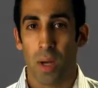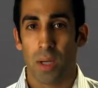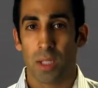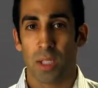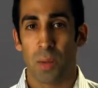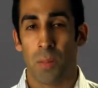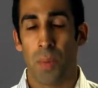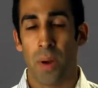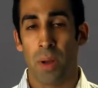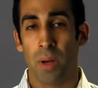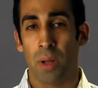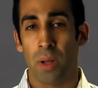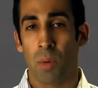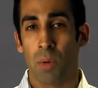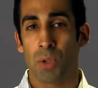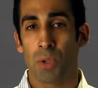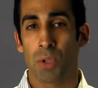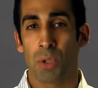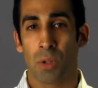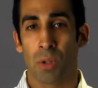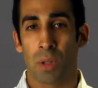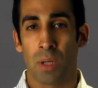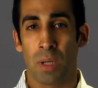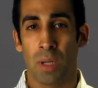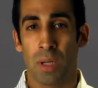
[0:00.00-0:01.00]
Depending on what
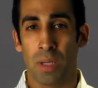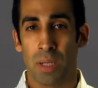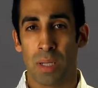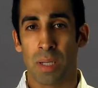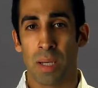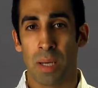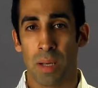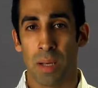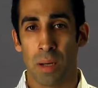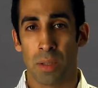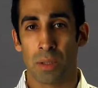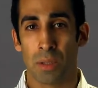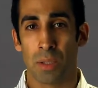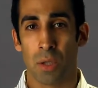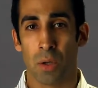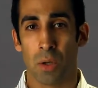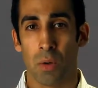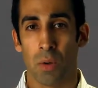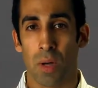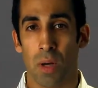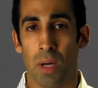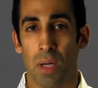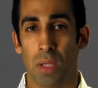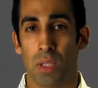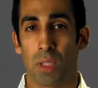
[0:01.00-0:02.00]
you're looking to get
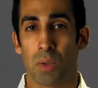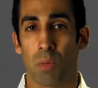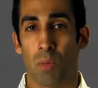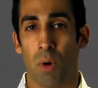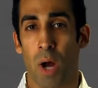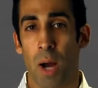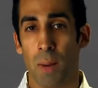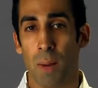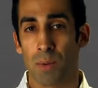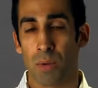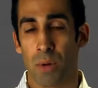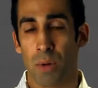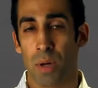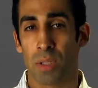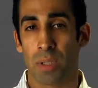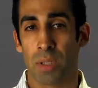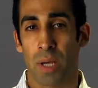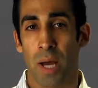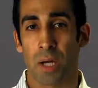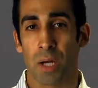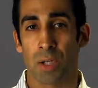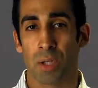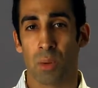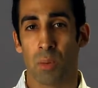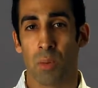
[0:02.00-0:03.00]
into, a ROBS
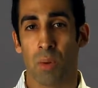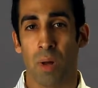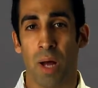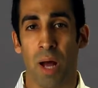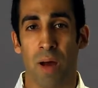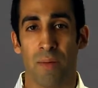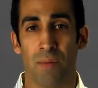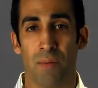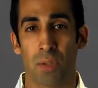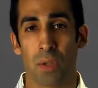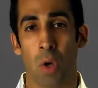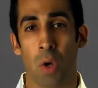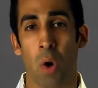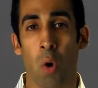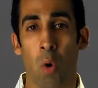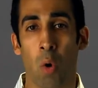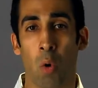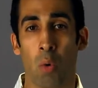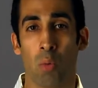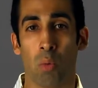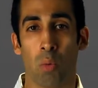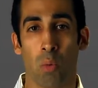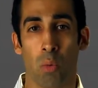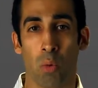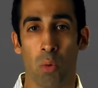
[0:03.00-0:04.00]
transaction will have its
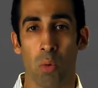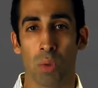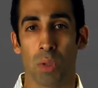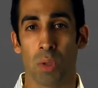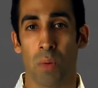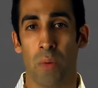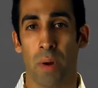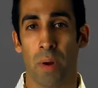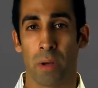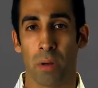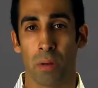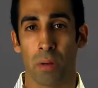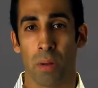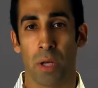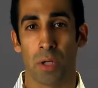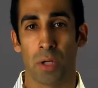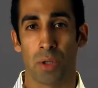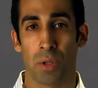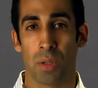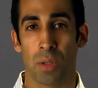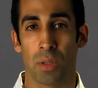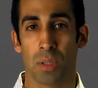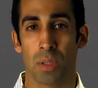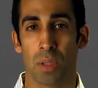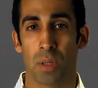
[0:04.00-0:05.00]
own rules and
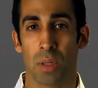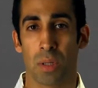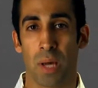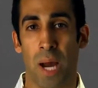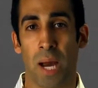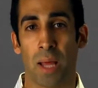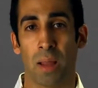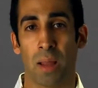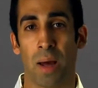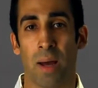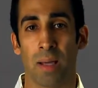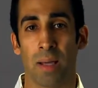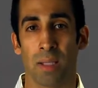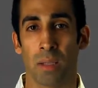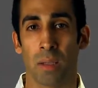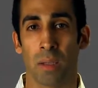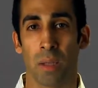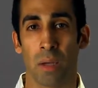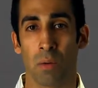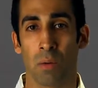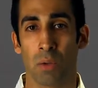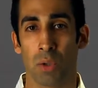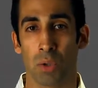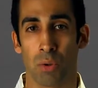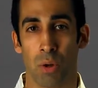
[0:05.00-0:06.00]
regulations, guidelines, and
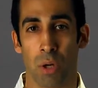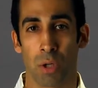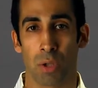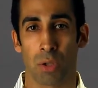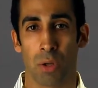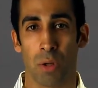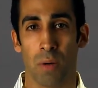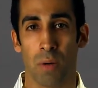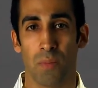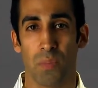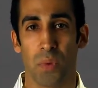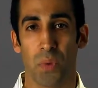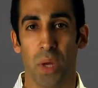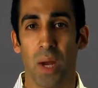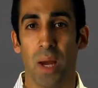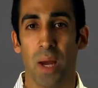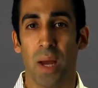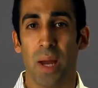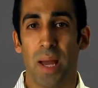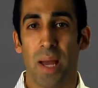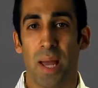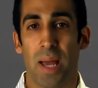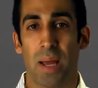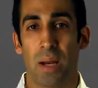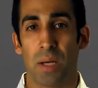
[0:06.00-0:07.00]
legal structure,
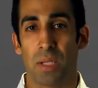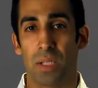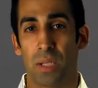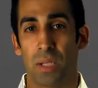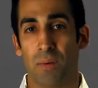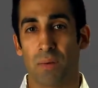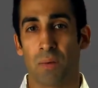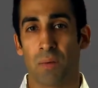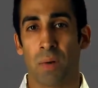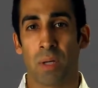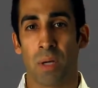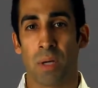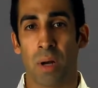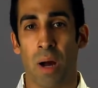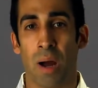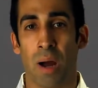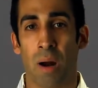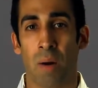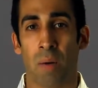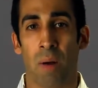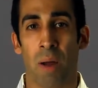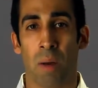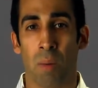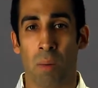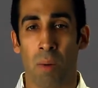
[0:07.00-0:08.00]
and a self-directed
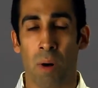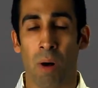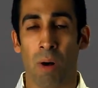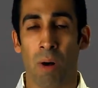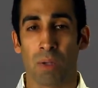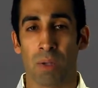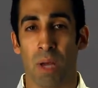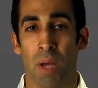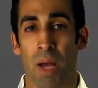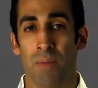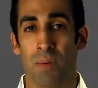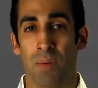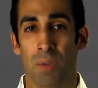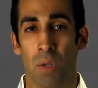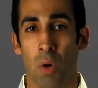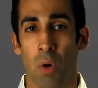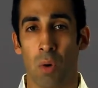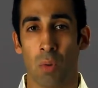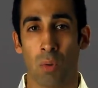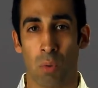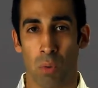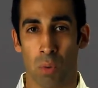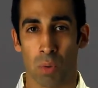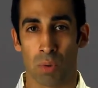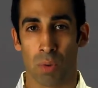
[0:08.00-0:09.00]
IRA will also have its
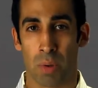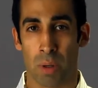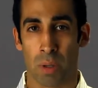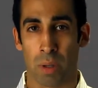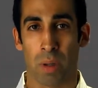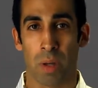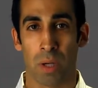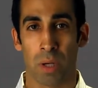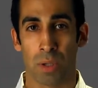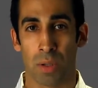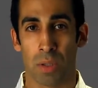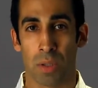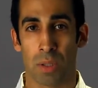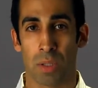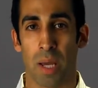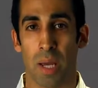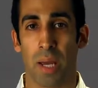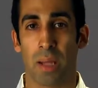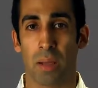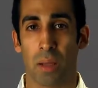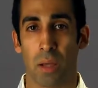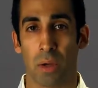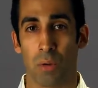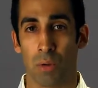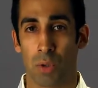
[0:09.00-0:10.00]
own rules, regulations,
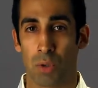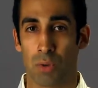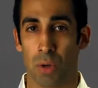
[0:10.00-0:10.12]
and legal